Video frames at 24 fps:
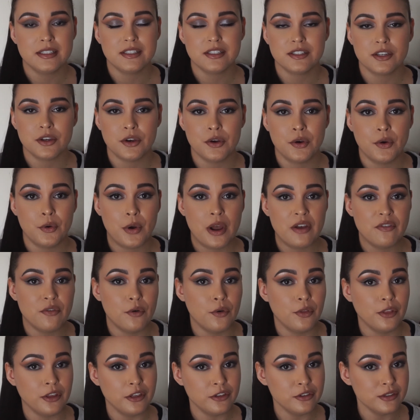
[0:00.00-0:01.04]
so I've
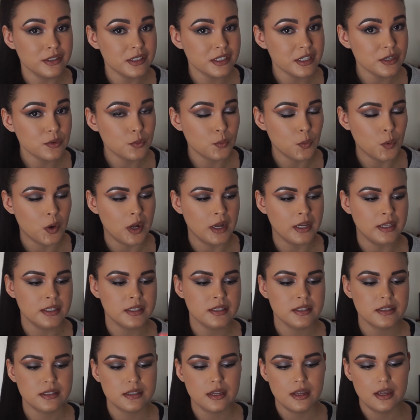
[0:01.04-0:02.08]
only used it
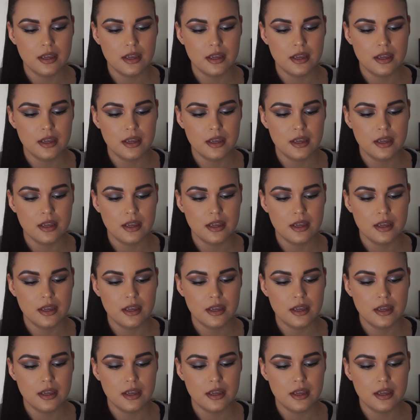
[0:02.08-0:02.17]
once.